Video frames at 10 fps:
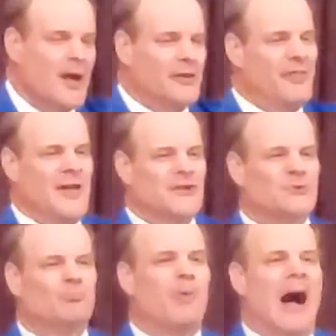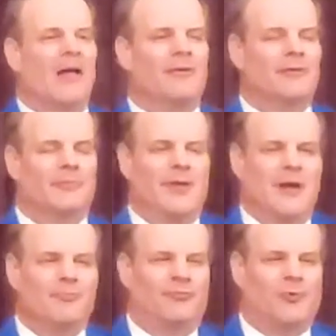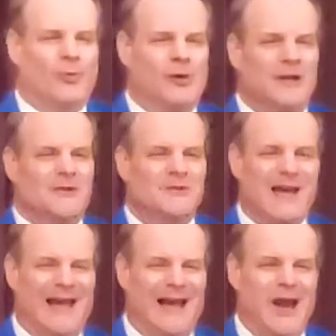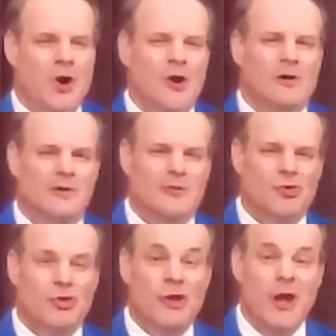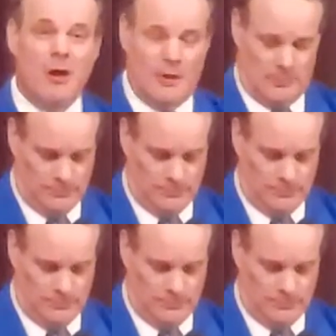This bothered them for an entire year.